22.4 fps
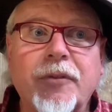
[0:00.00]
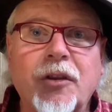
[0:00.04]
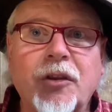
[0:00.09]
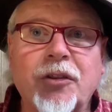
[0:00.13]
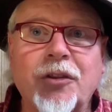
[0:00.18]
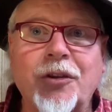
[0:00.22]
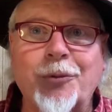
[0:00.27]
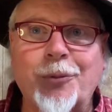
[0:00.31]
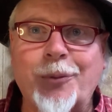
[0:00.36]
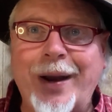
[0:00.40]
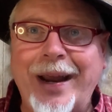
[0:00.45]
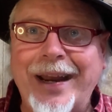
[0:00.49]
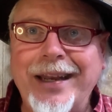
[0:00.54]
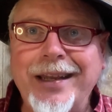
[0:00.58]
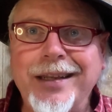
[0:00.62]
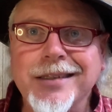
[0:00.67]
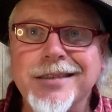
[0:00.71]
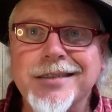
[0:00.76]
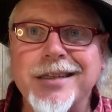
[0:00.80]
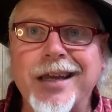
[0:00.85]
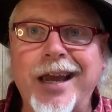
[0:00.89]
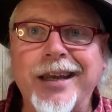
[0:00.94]

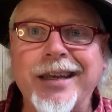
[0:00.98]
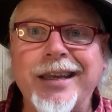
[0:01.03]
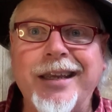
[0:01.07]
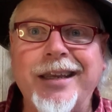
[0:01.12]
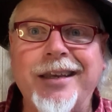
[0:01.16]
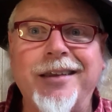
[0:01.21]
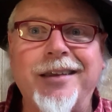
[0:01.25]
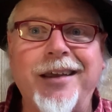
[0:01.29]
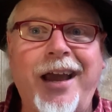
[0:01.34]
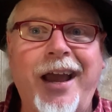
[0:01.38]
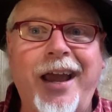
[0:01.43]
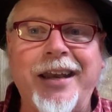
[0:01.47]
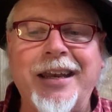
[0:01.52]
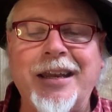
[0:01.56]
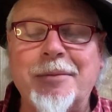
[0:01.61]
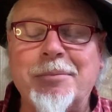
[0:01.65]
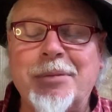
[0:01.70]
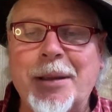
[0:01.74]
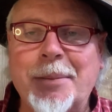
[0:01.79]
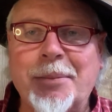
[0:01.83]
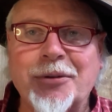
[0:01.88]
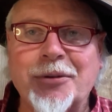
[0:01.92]
ratings. I
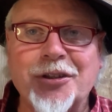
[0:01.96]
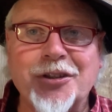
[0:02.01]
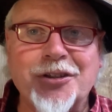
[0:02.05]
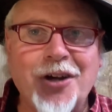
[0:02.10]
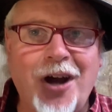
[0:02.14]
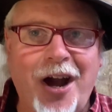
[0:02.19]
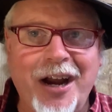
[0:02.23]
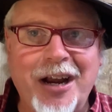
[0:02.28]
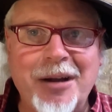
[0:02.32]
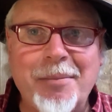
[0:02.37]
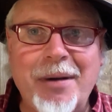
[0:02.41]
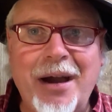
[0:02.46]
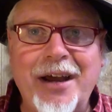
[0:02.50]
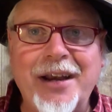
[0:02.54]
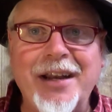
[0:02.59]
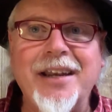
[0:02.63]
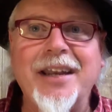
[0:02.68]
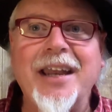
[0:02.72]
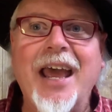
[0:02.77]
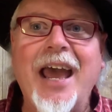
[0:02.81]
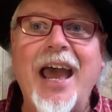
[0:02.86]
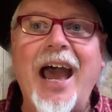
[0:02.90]
need people to talk about
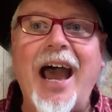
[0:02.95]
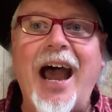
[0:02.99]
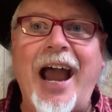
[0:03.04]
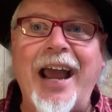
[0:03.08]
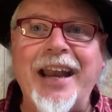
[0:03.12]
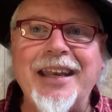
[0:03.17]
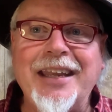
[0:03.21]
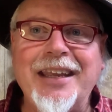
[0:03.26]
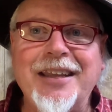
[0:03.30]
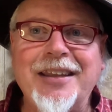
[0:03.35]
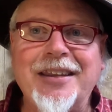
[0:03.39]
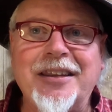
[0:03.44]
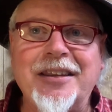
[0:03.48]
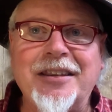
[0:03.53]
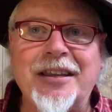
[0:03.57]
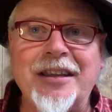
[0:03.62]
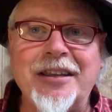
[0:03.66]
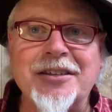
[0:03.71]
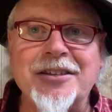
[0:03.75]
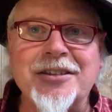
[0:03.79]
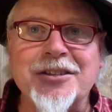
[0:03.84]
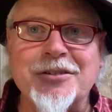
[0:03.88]
it. I
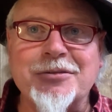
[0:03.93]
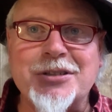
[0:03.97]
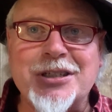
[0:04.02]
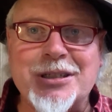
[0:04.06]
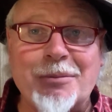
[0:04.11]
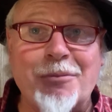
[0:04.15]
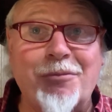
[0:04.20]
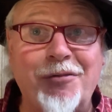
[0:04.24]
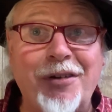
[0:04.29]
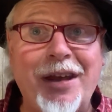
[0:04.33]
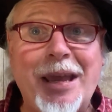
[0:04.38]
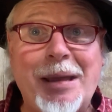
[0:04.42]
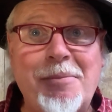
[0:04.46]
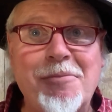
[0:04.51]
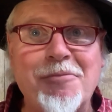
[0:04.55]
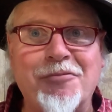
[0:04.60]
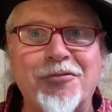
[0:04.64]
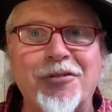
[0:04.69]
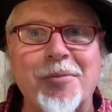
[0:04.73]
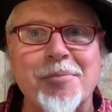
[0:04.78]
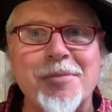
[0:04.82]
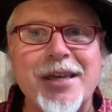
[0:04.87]
need some fame
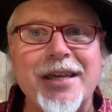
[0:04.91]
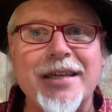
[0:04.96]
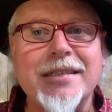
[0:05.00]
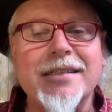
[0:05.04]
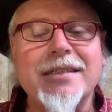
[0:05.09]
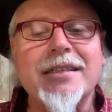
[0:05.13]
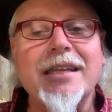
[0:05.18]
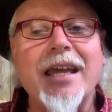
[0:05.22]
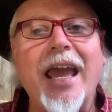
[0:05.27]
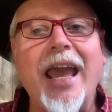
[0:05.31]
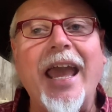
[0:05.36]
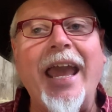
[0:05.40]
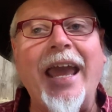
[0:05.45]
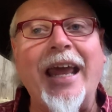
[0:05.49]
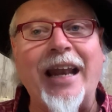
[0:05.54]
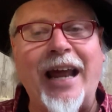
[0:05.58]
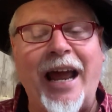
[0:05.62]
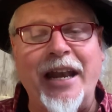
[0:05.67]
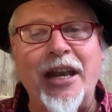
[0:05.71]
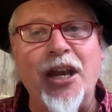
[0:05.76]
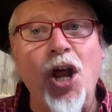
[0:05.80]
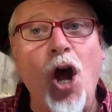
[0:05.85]
from this. And
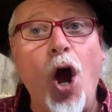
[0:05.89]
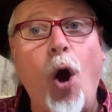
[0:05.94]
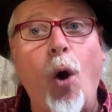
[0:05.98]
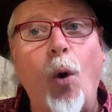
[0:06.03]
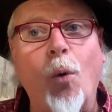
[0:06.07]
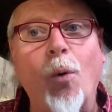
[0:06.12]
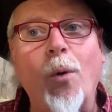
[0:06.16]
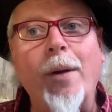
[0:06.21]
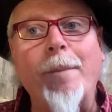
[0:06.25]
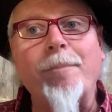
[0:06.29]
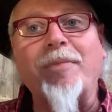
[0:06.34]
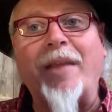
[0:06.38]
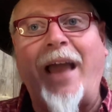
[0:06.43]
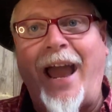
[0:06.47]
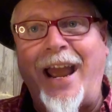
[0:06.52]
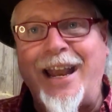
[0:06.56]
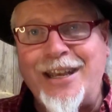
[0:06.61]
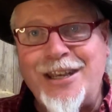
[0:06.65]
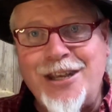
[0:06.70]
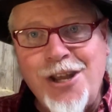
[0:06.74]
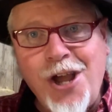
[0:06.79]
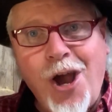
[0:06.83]
I know
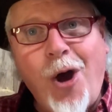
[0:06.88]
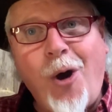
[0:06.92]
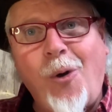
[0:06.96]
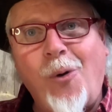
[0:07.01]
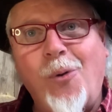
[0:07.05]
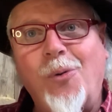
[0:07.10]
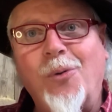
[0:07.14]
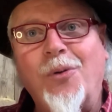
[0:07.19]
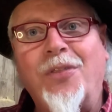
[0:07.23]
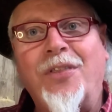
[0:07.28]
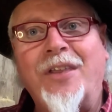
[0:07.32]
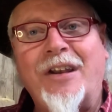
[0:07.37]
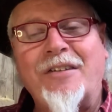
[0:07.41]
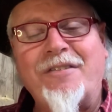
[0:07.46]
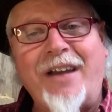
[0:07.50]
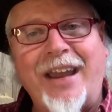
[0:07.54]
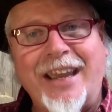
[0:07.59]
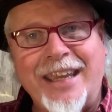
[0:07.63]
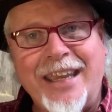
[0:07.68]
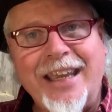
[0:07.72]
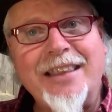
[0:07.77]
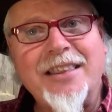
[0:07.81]
that if
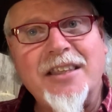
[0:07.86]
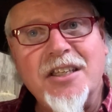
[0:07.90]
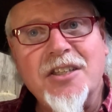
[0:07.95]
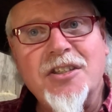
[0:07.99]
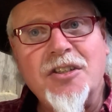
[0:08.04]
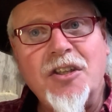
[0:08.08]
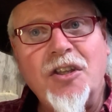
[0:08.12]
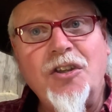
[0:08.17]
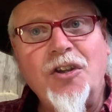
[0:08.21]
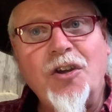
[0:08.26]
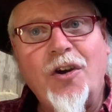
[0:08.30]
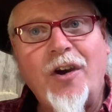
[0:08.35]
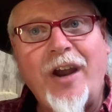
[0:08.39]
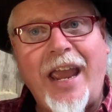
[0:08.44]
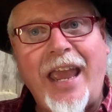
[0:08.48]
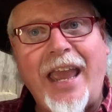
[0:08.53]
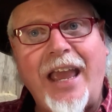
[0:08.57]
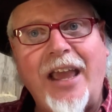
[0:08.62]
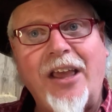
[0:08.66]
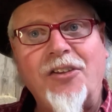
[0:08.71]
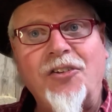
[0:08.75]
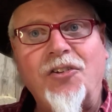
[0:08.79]
I get this in your
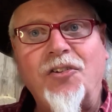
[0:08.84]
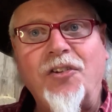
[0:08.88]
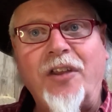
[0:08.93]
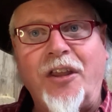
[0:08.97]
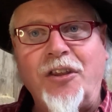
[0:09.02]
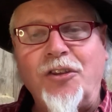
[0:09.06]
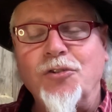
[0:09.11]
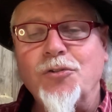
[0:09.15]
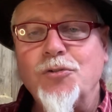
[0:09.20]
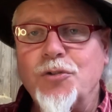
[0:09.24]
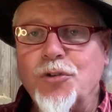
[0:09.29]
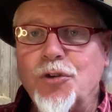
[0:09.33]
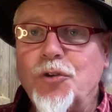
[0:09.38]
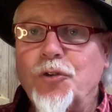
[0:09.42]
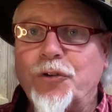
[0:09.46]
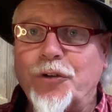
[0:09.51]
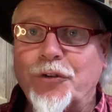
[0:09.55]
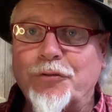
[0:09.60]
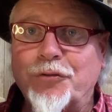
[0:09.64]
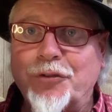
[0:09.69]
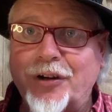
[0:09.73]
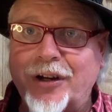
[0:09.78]
hands and you use
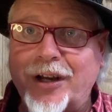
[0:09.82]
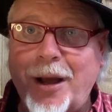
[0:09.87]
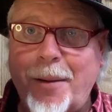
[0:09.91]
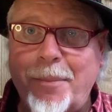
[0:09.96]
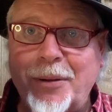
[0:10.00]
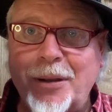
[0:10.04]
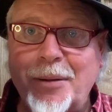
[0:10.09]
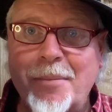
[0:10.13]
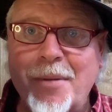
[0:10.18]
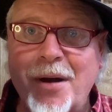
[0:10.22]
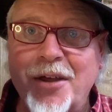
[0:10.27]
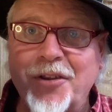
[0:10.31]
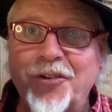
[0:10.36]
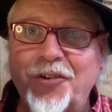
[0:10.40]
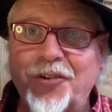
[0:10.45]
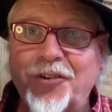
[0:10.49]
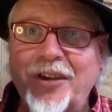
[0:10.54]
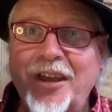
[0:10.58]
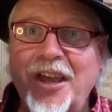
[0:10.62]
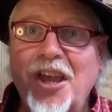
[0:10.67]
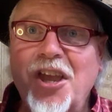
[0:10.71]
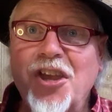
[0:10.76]
it for a couple of
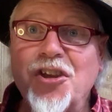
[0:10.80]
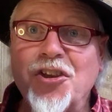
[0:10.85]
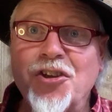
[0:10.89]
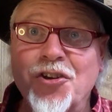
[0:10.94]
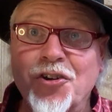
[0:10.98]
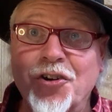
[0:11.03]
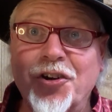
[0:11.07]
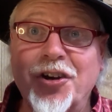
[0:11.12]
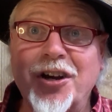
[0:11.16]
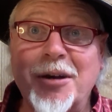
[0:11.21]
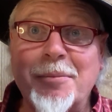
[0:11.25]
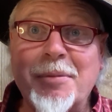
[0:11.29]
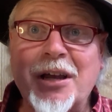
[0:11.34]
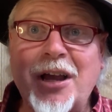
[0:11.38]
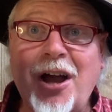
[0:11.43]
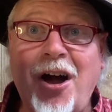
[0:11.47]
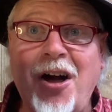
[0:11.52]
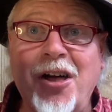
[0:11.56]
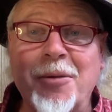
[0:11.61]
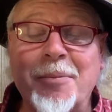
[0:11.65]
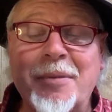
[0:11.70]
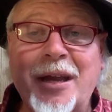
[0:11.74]
months, you're going to be
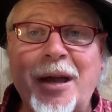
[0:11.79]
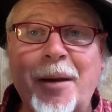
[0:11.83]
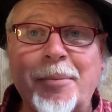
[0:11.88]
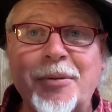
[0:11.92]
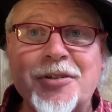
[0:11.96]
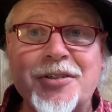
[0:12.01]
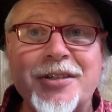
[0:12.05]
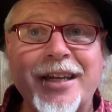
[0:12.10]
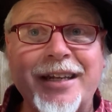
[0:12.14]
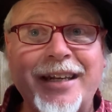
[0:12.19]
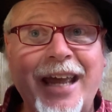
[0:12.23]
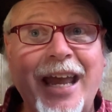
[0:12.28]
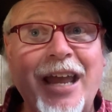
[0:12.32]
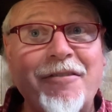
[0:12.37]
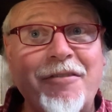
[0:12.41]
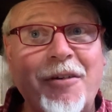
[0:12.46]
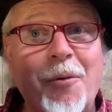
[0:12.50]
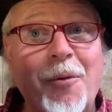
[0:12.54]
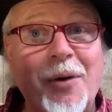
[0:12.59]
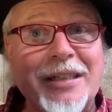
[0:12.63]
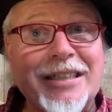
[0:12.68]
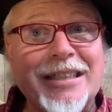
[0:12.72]
calling me up and say, Dave,
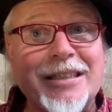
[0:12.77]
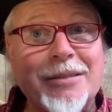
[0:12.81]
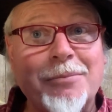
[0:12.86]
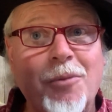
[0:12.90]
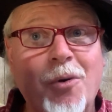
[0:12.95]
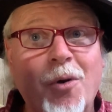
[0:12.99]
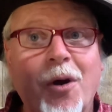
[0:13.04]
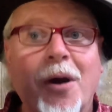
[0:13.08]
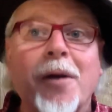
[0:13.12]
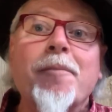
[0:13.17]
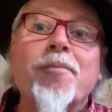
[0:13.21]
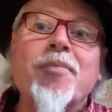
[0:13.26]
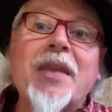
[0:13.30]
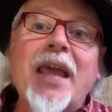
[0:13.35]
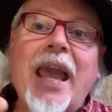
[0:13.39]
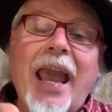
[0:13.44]
I want some more.